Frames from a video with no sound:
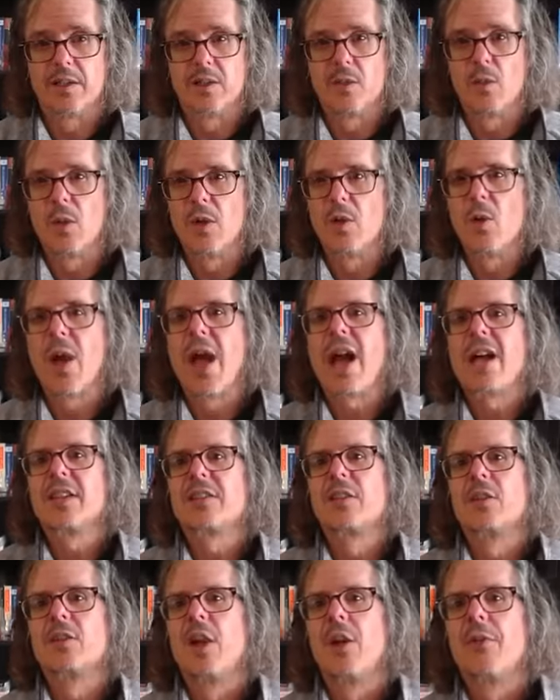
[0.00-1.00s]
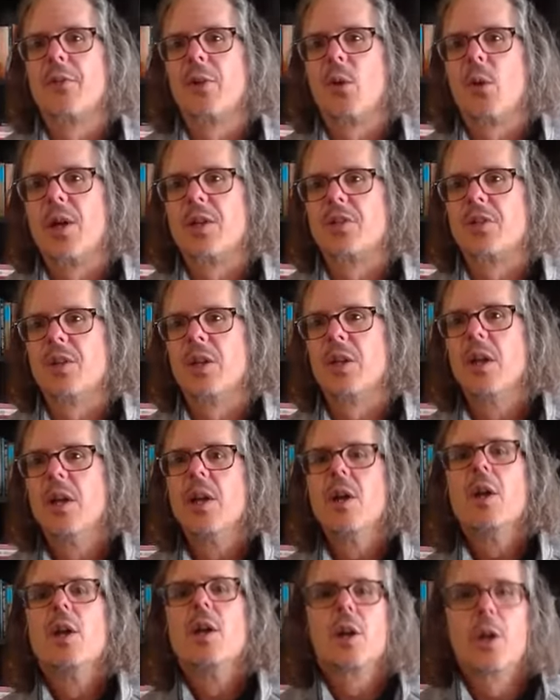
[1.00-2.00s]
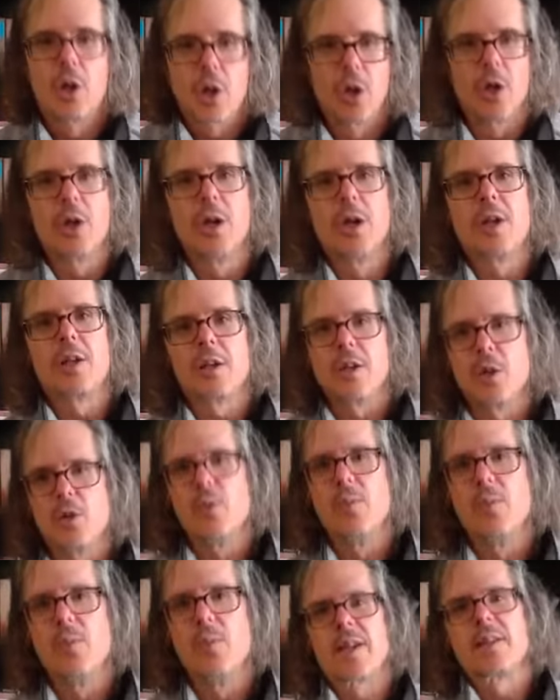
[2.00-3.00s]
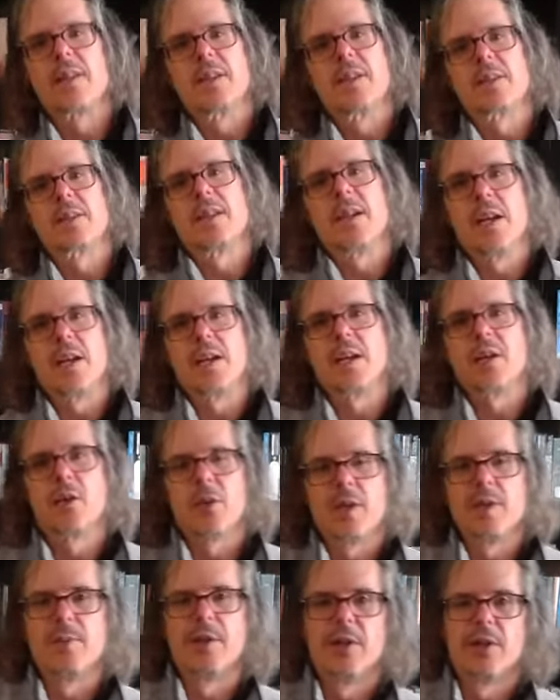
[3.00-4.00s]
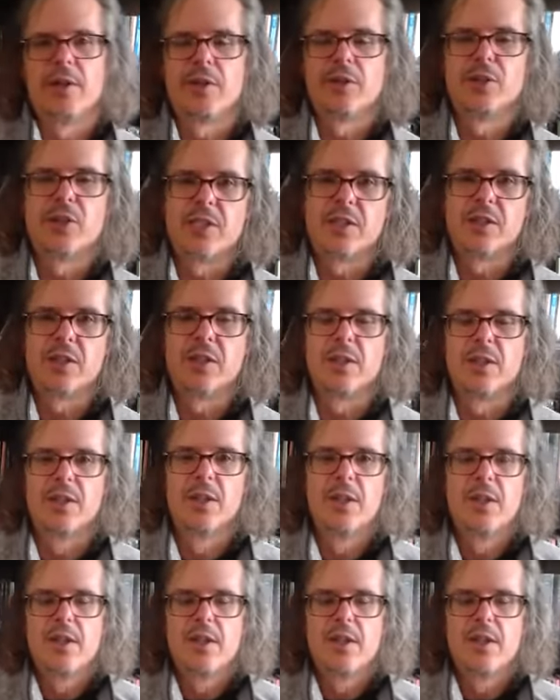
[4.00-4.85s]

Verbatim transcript: You you ask yourself the question, could you make this any creamier or cheesier?